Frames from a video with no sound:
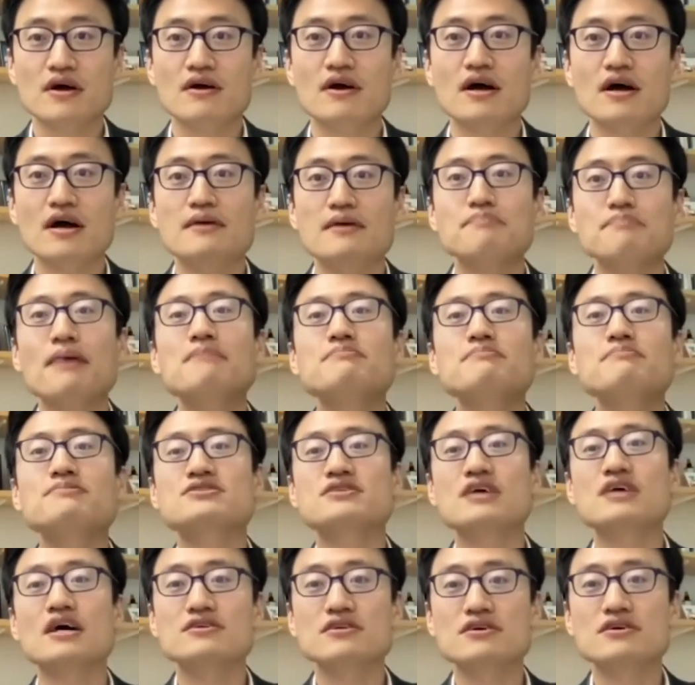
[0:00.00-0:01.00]
right? Public
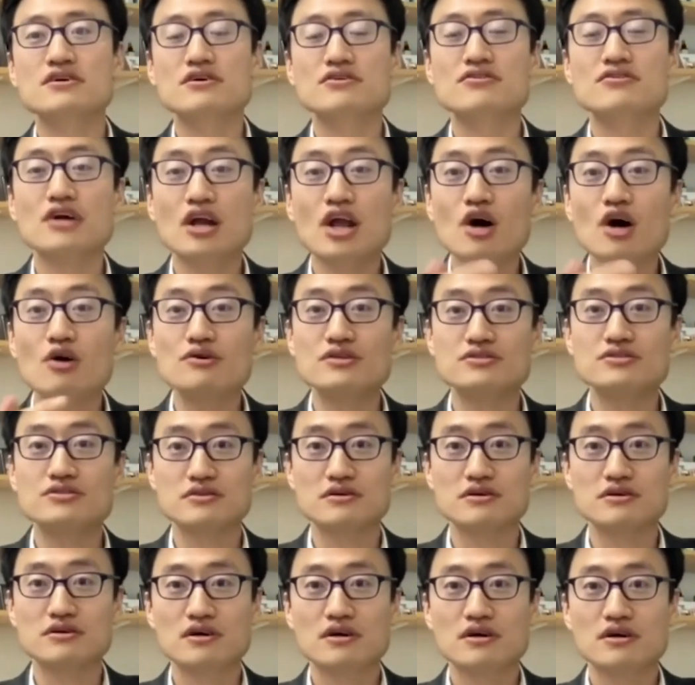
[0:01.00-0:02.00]
sector, the
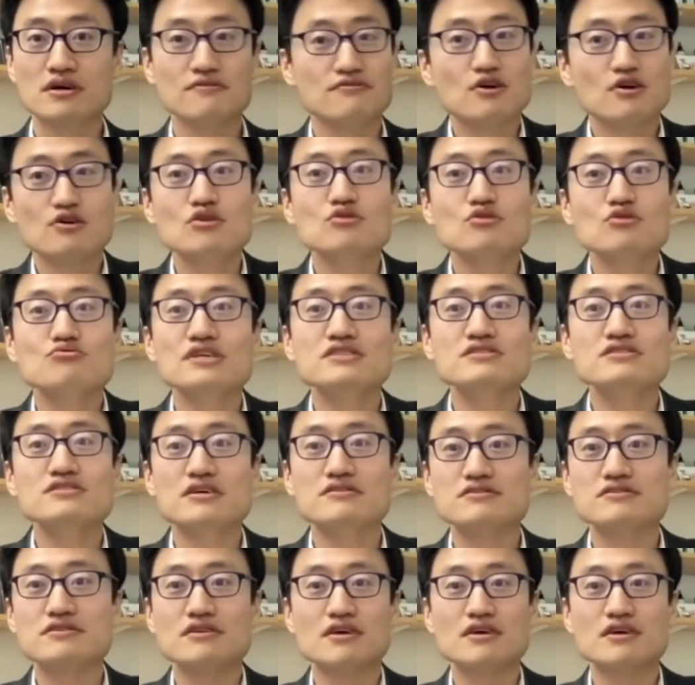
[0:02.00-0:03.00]
lowest, for good
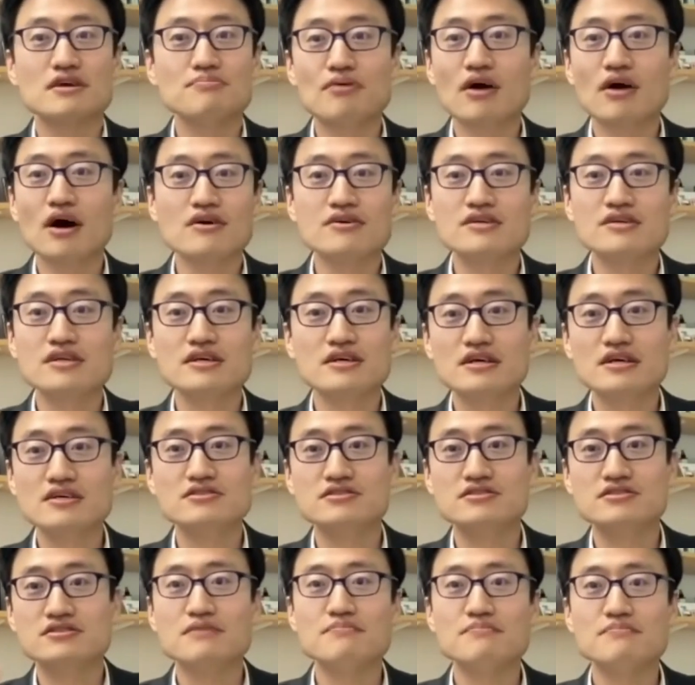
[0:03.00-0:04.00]
reasons. Their priority is
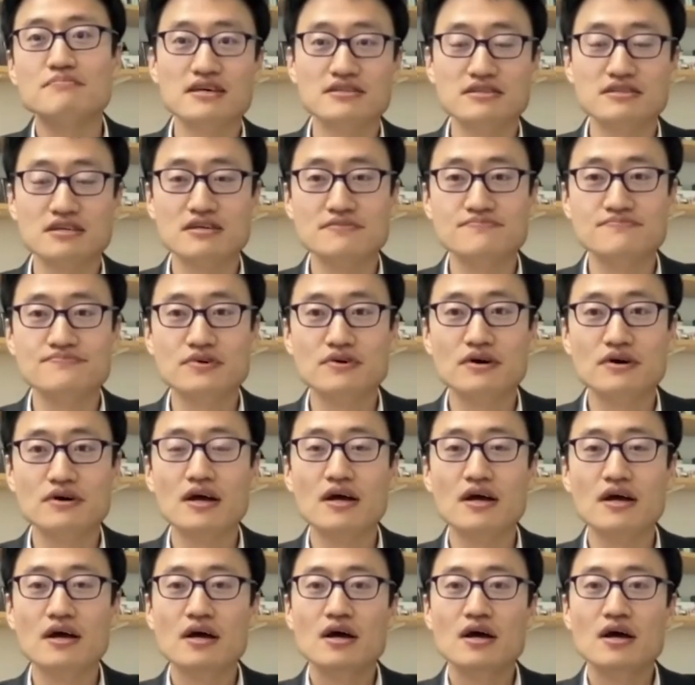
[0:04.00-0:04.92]
stability, right?